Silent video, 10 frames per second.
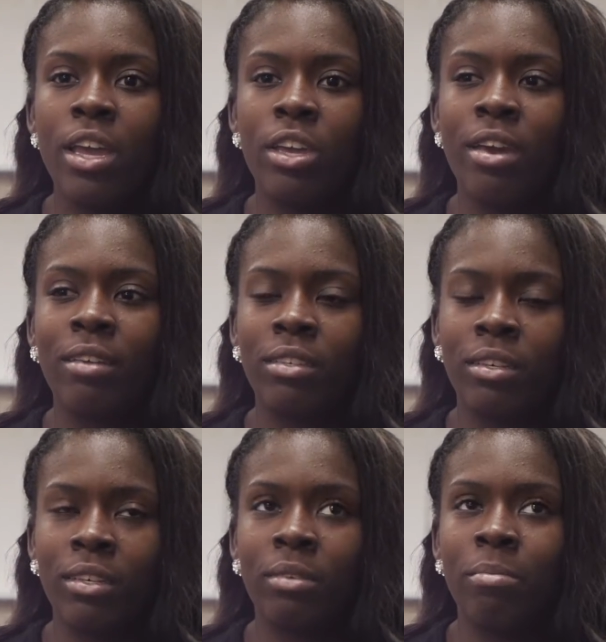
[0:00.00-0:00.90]
You have
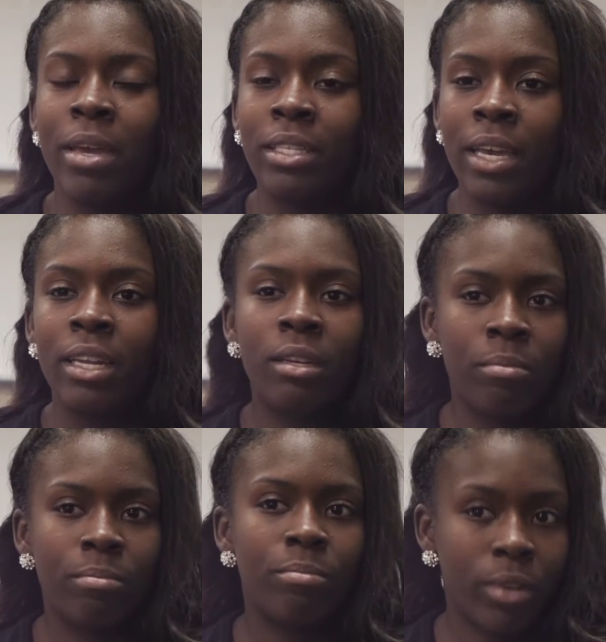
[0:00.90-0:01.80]
to maintain the
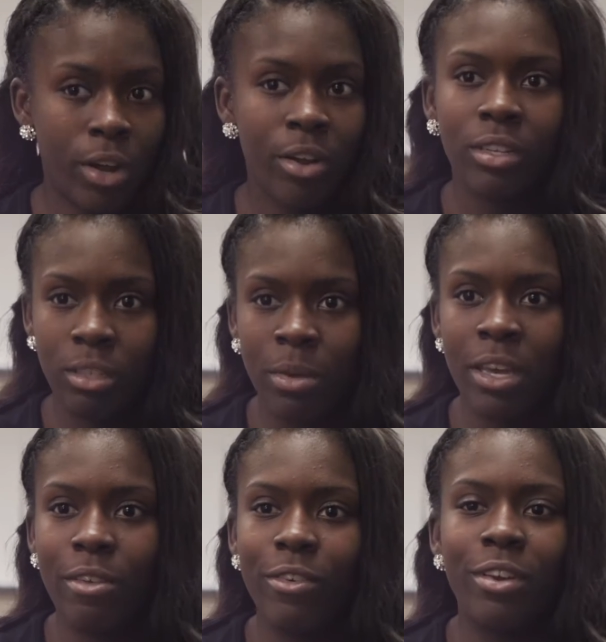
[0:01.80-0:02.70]
current speed
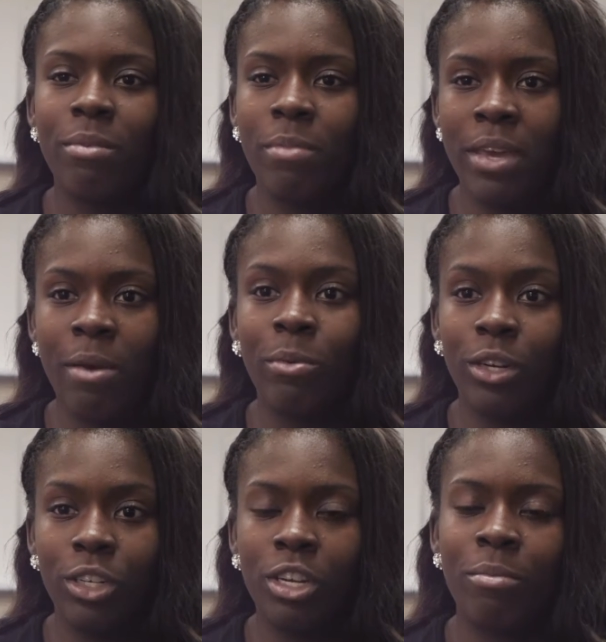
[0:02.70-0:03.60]
for you to be able to
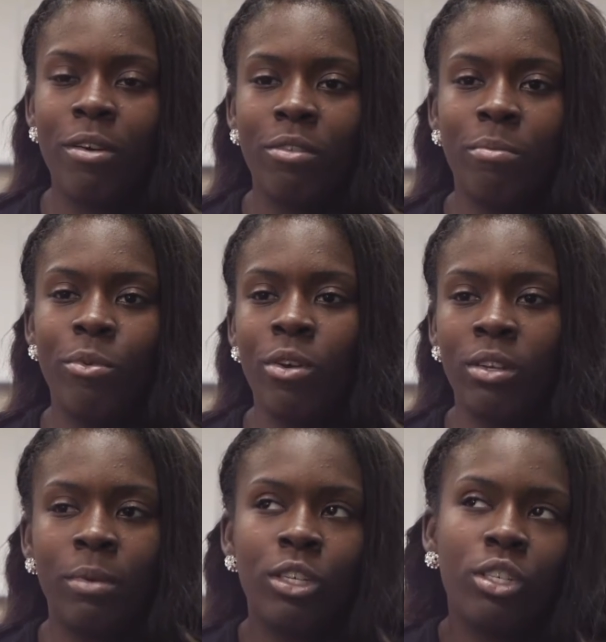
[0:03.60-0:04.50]
jump off the board,
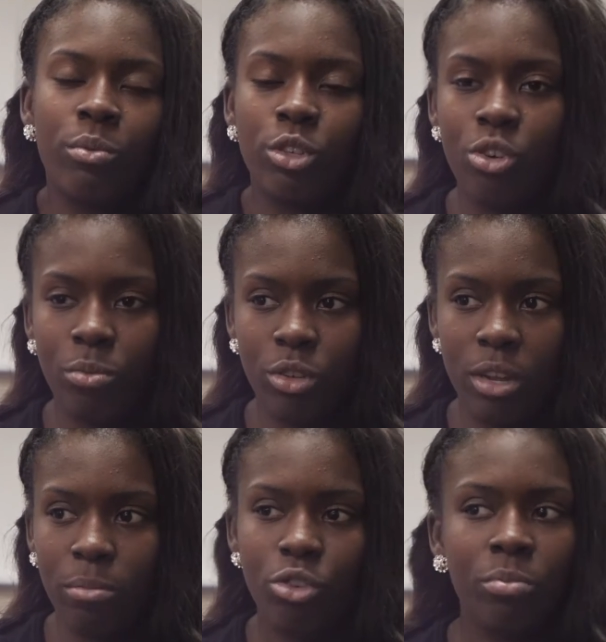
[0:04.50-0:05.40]
especially with triple
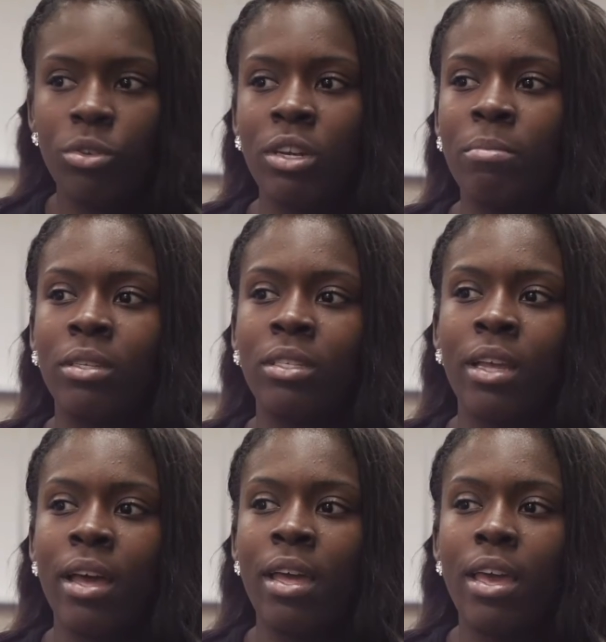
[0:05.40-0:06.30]
jump. Triple jump is
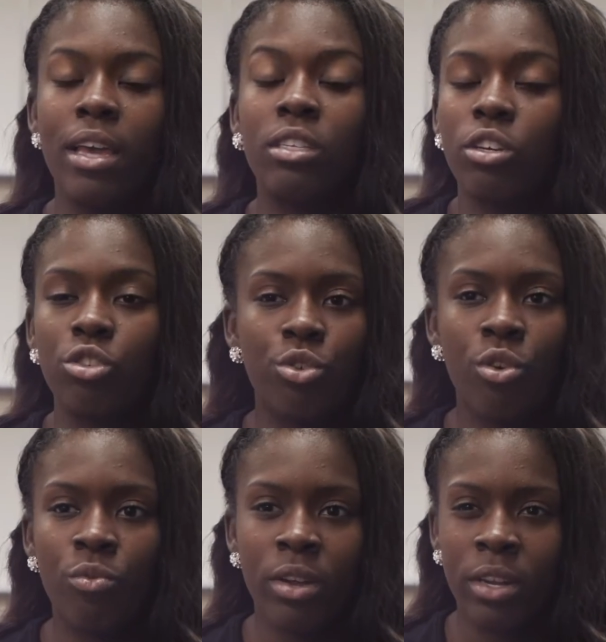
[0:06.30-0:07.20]
not, it's a control
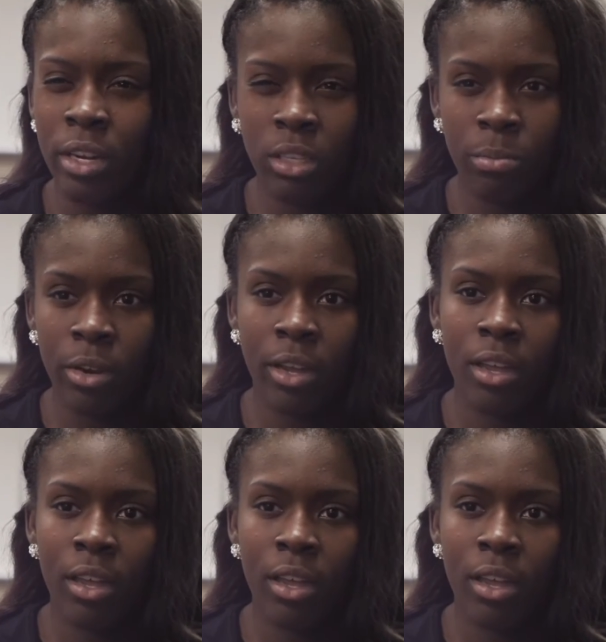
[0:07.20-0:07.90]
run, not a sprint.